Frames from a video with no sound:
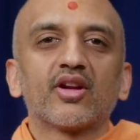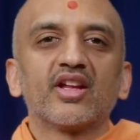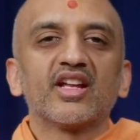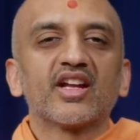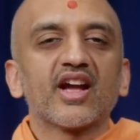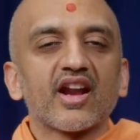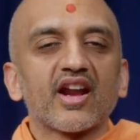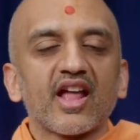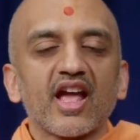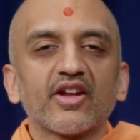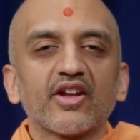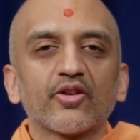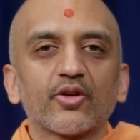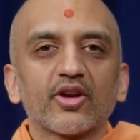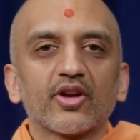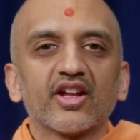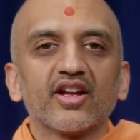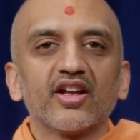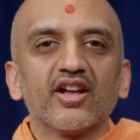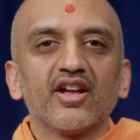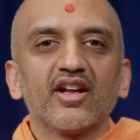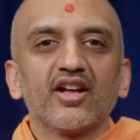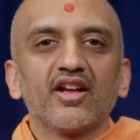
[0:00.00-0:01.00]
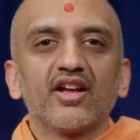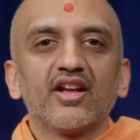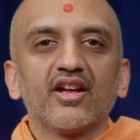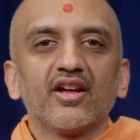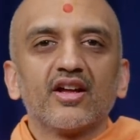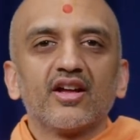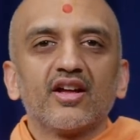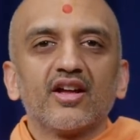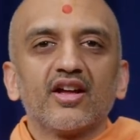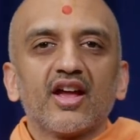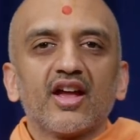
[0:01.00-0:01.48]
He got angry,
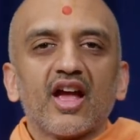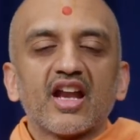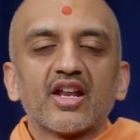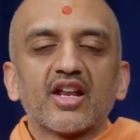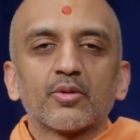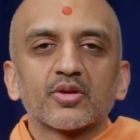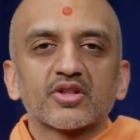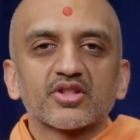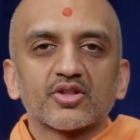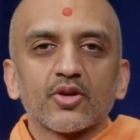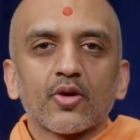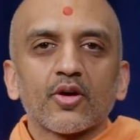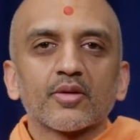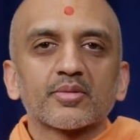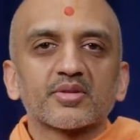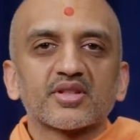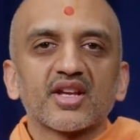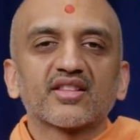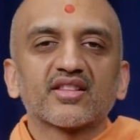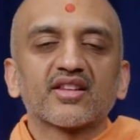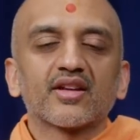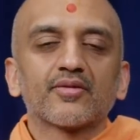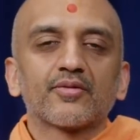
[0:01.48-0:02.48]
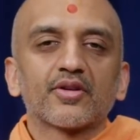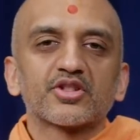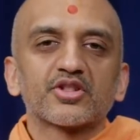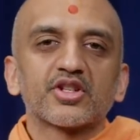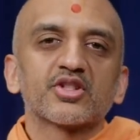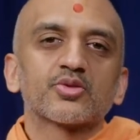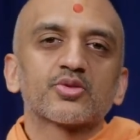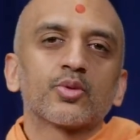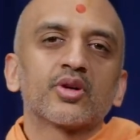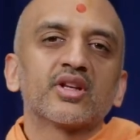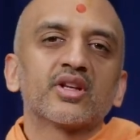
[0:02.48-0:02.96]
and he was so upset that
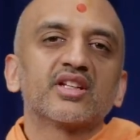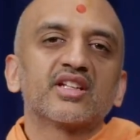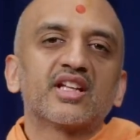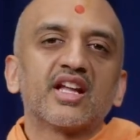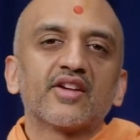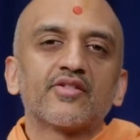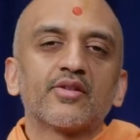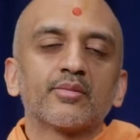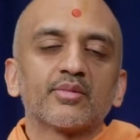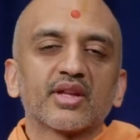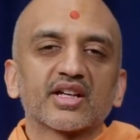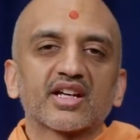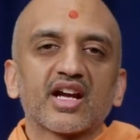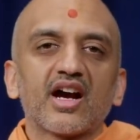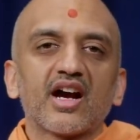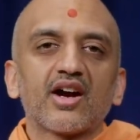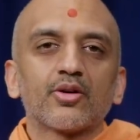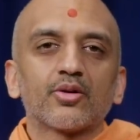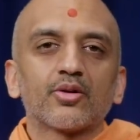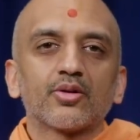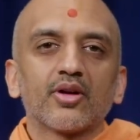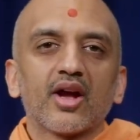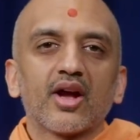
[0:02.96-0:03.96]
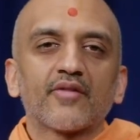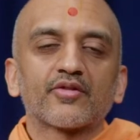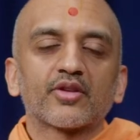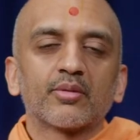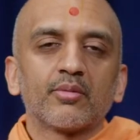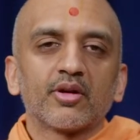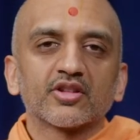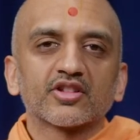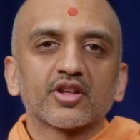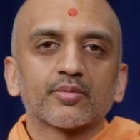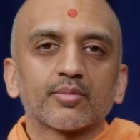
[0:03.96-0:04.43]
Vashish wouldn't give him the cow
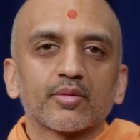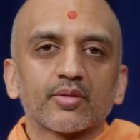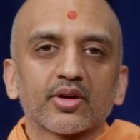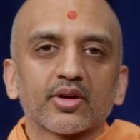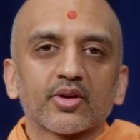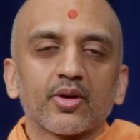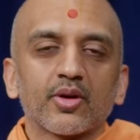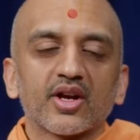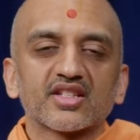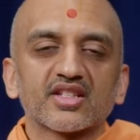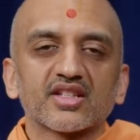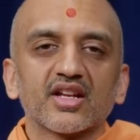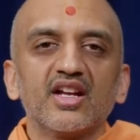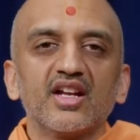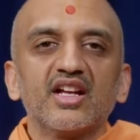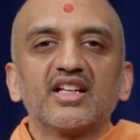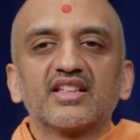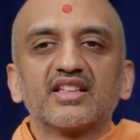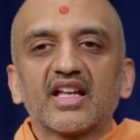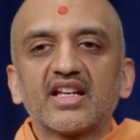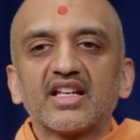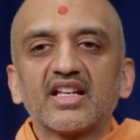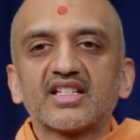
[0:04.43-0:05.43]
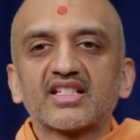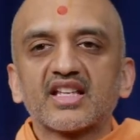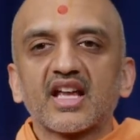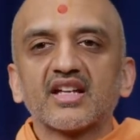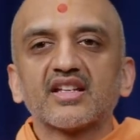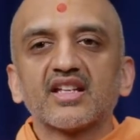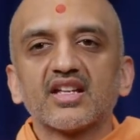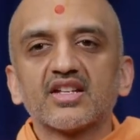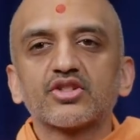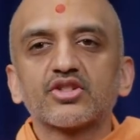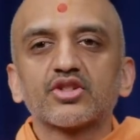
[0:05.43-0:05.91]
after multiple requests that he
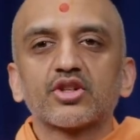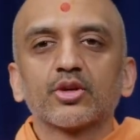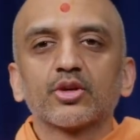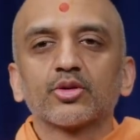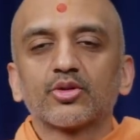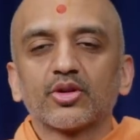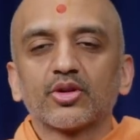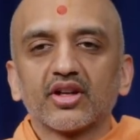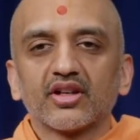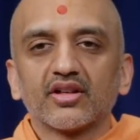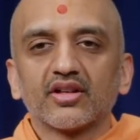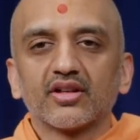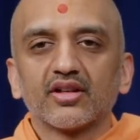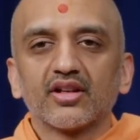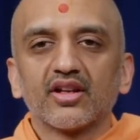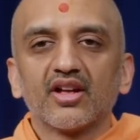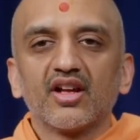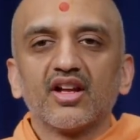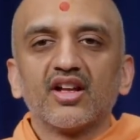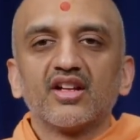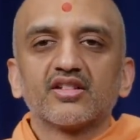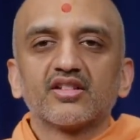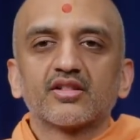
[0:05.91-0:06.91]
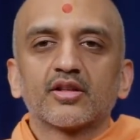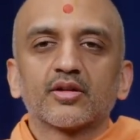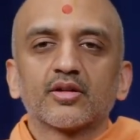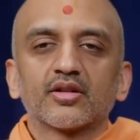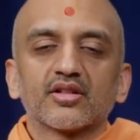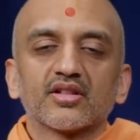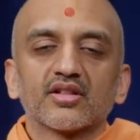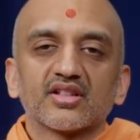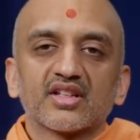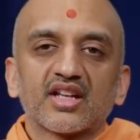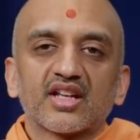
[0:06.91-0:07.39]
sent his children
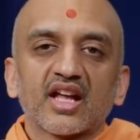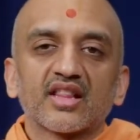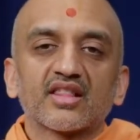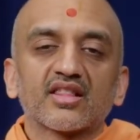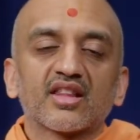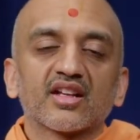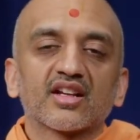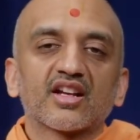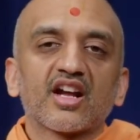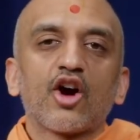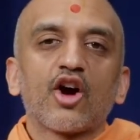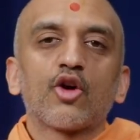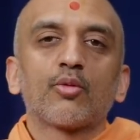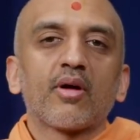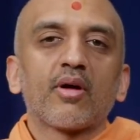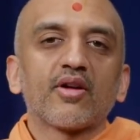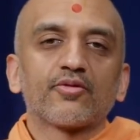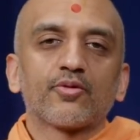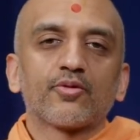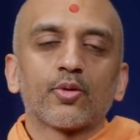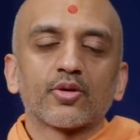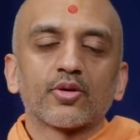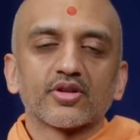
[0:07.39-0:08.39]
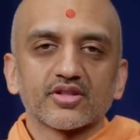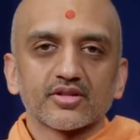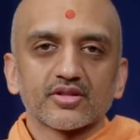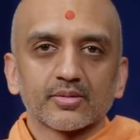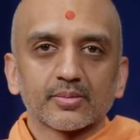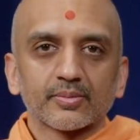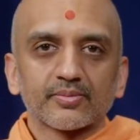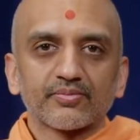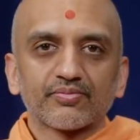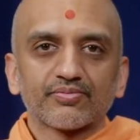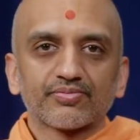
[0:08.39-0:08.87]
to get the cow by force.